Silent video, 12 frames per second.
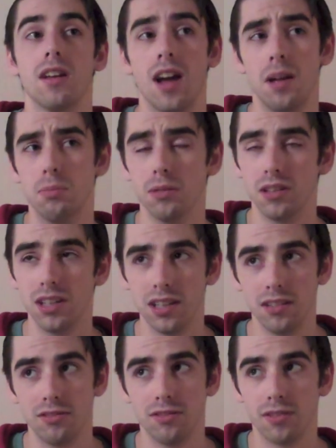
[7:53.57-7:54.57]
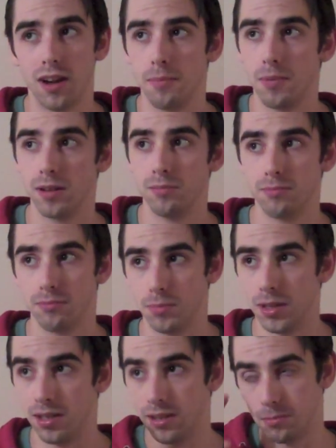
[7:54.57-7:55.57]
I believe, I might
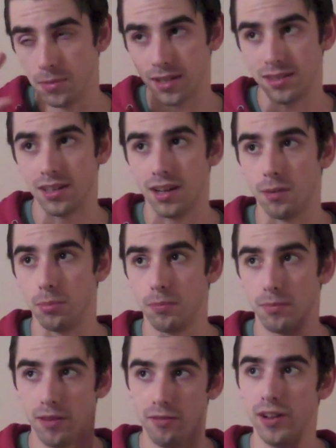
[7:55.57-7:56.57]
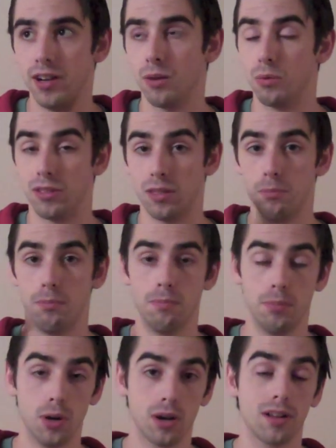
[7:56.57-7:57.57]
be mixing up the video with the
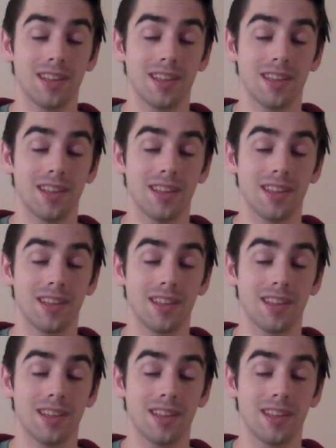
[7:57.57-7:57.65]
book,